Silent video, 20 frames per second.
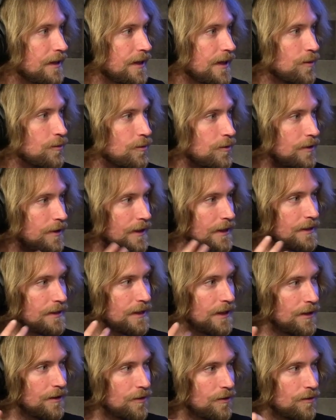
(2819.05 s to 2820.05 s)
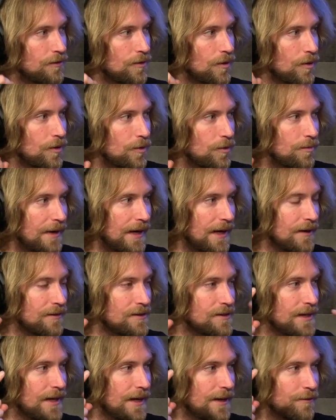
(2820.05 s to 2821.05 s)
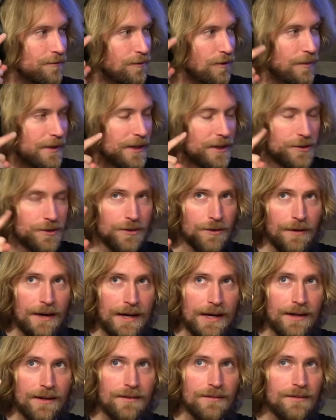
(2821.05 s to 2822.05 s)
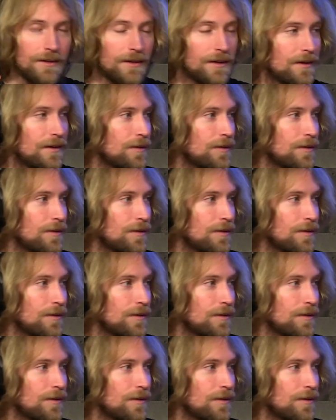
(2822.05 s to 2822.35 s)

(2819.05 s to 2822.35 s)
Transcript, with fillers: it will continue to bounce that information around,